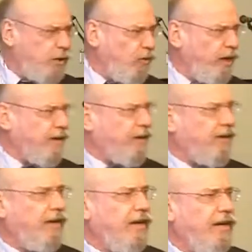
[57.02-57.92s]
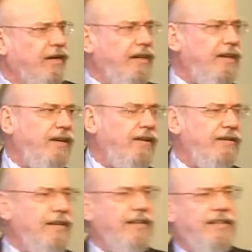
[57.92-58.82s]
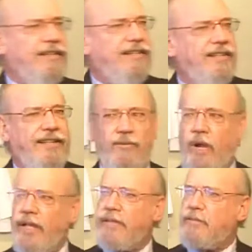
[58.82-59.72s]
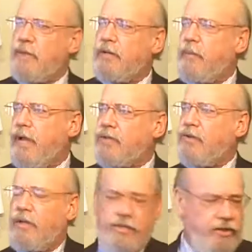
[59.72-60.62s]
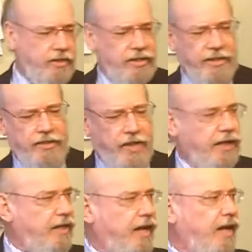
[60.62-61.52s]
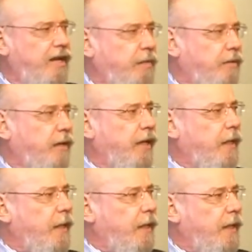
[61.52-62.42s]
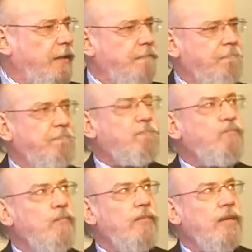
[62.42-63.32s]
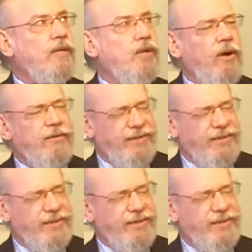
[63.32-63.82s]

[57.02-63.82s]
up so weird? You know, and why being a pastor all these years didn't shake that out of me. But so